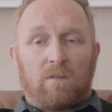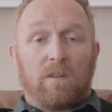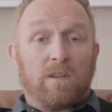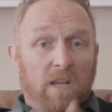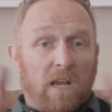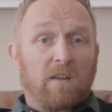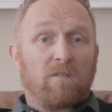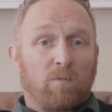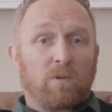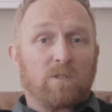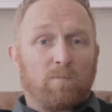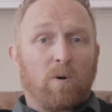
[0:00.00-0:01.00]
The date
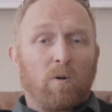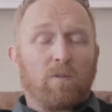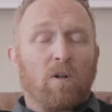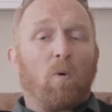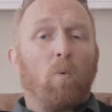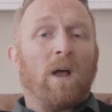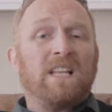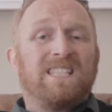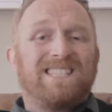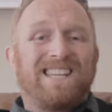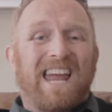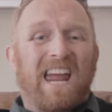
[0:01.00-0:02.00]
was both a
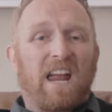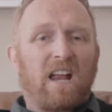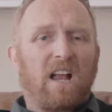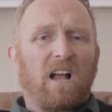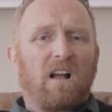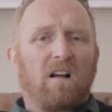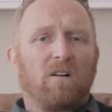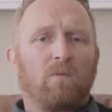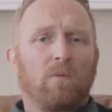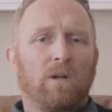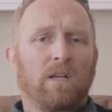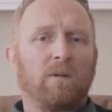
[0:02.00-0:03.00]
Wednesday,
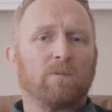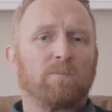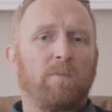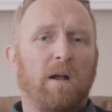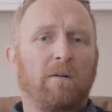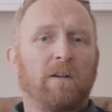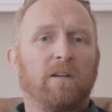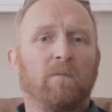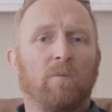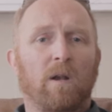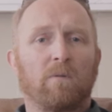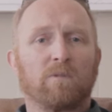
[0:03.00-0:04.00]
when he was buried,
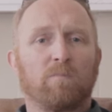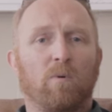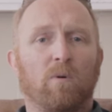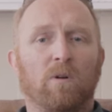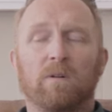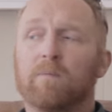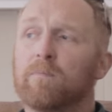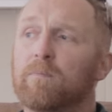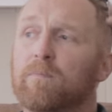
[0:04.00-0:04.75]
and when I was born.